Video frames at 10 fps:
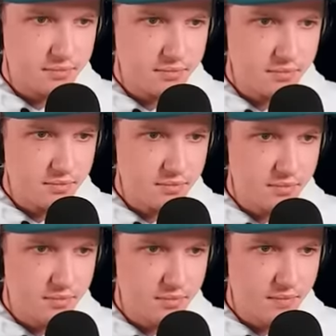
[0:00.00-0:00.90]

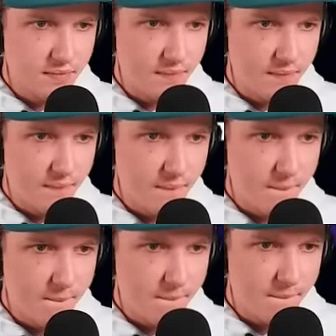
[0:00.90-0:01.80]
No one is speaking in this clip.